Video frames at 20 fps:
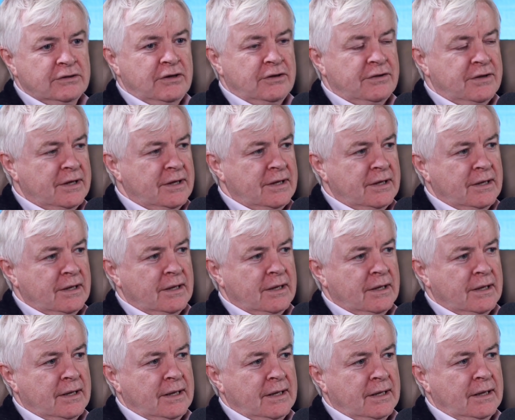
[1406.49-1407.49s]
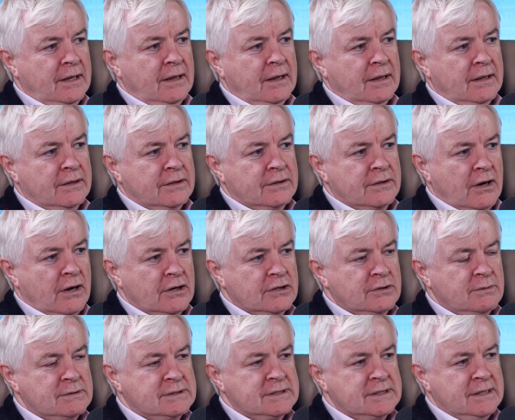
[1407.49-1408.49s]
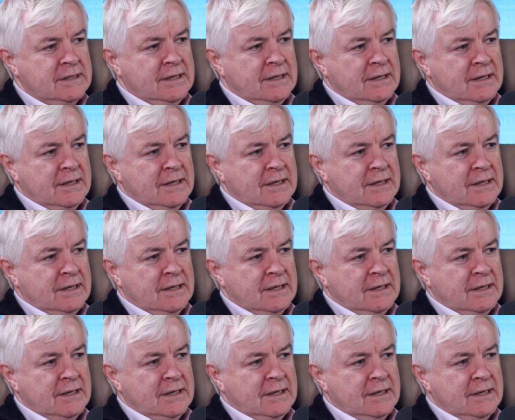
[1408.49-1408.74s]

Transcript: Do you think he'll talk to us?